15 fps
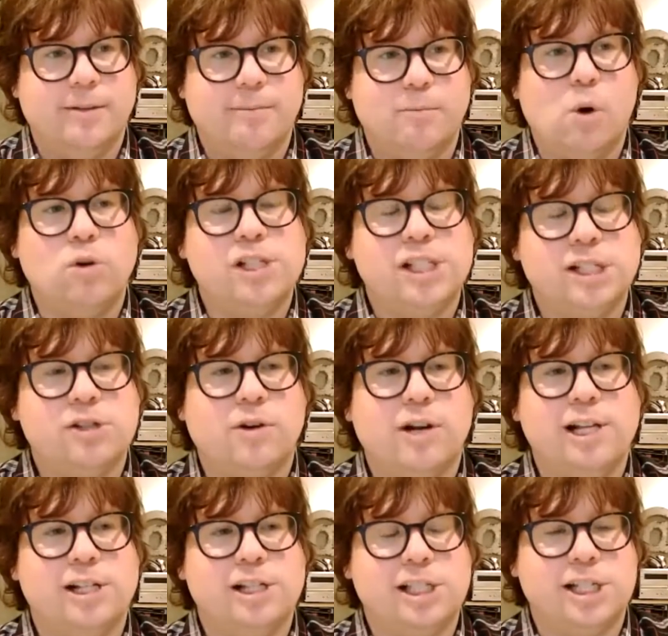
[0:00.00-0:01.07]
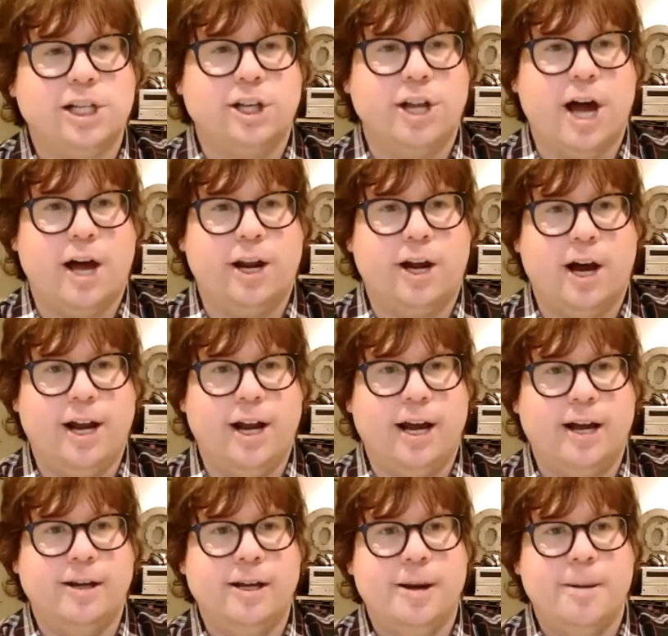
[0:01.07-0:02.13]
Most historians are still not on
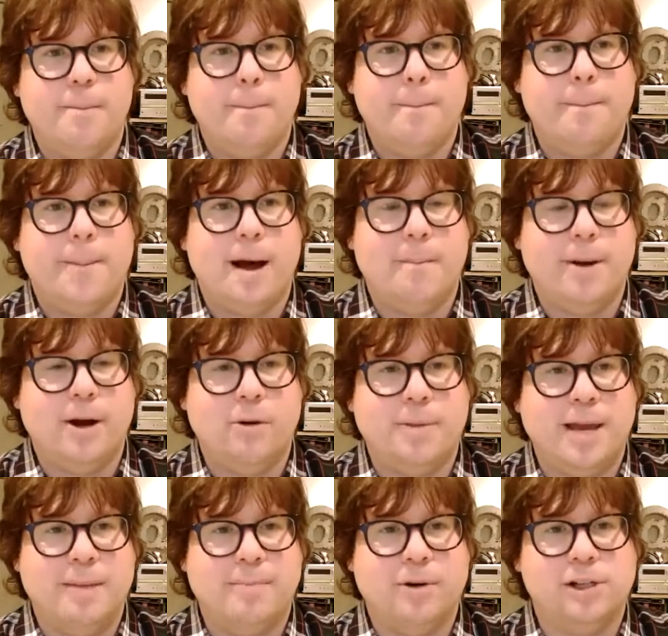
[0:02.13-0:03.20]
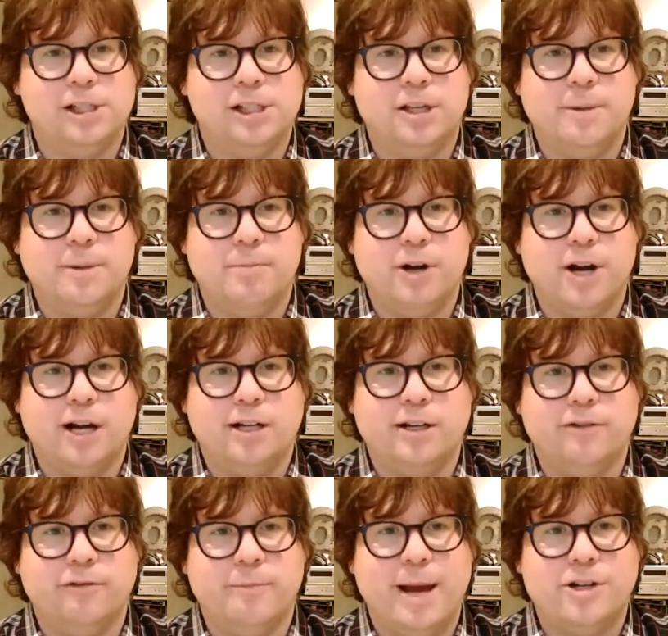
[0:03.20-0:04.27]
a pump out papers to be
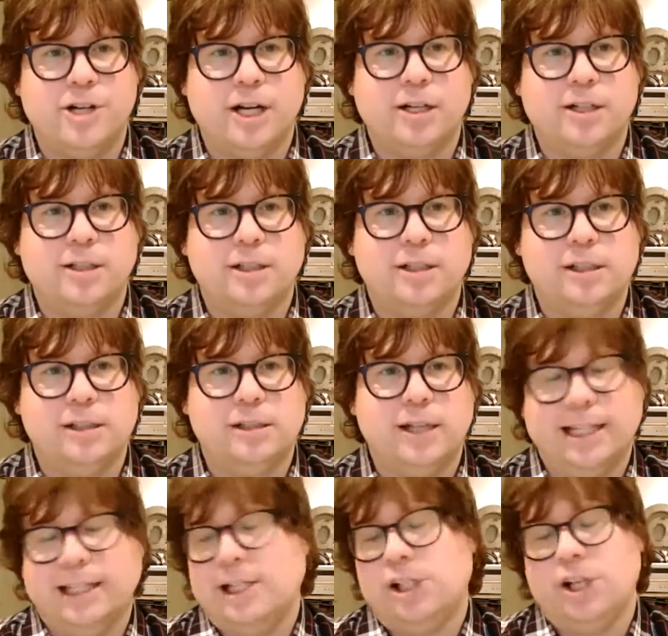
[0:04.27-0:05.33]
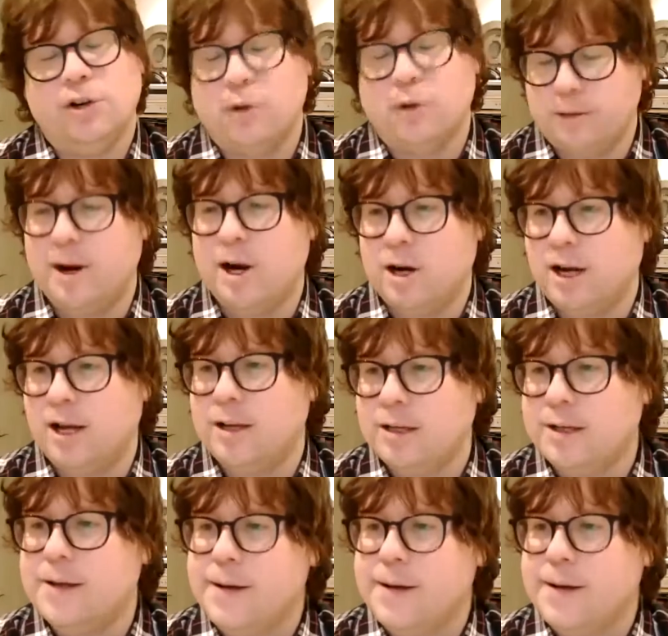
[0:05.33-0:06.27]
productive metric, at least in North America.